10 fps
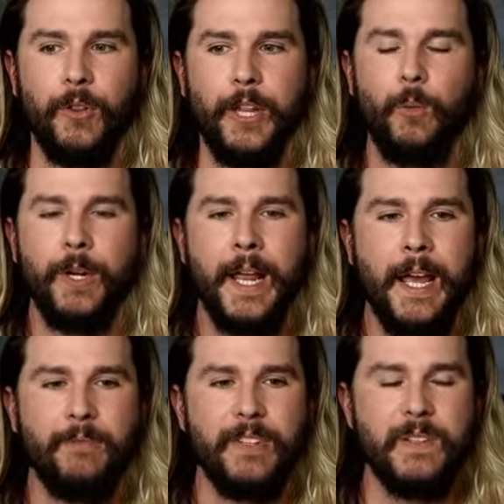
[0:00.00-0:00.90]
they wouldn't
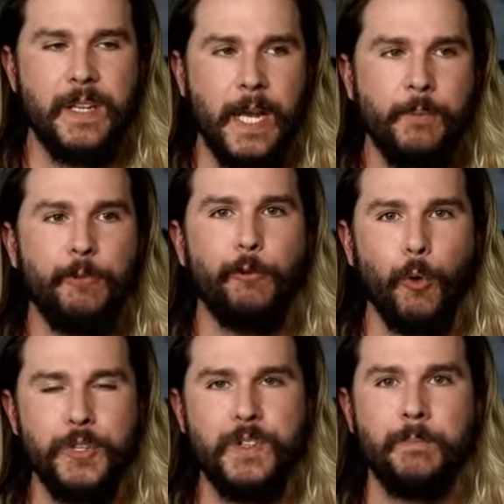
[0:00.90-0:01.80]
have the same
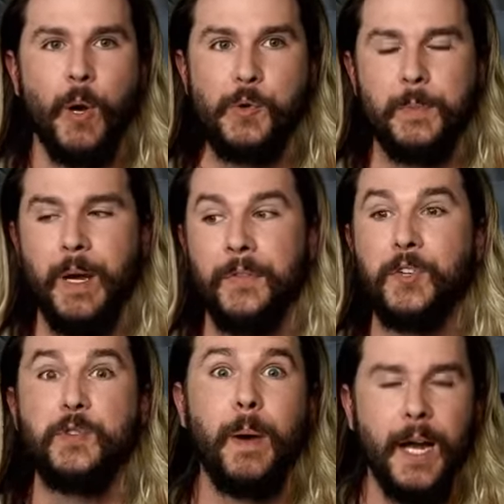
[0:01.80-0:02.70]
forces imposed upon their
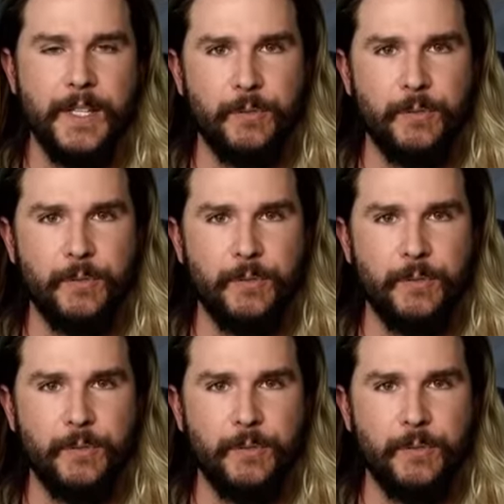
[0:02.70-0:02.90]
spines,